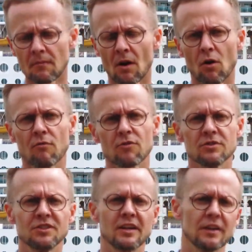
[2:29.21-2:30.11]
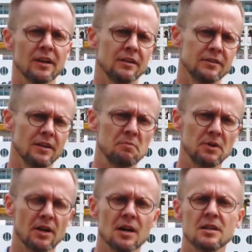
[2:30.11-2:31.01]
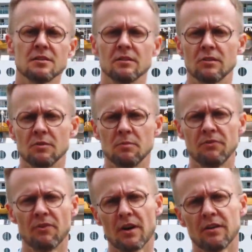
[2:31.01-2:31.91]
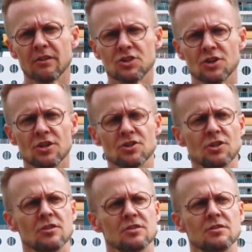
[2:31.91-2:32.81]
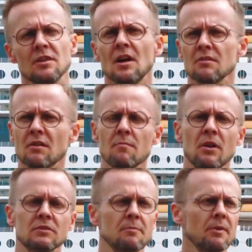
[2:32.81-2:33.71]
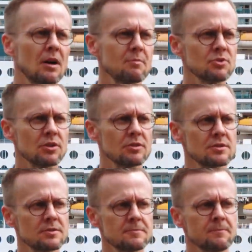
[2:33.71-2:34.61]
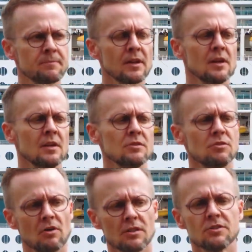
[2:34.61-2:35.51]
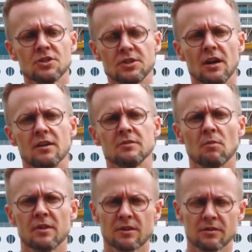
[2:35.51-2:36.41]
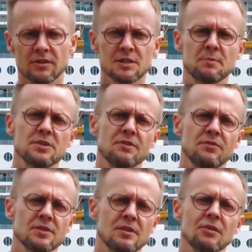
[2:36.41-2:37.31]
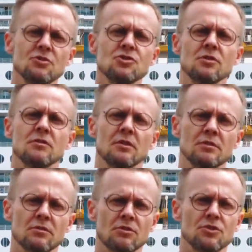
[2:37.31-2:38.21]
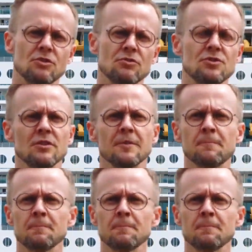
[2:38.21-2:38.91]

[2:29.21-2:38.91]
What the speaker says: over dedicated APIs, it could be file exchanges, there are multiple options. To understand whether this specific solution that you're choosing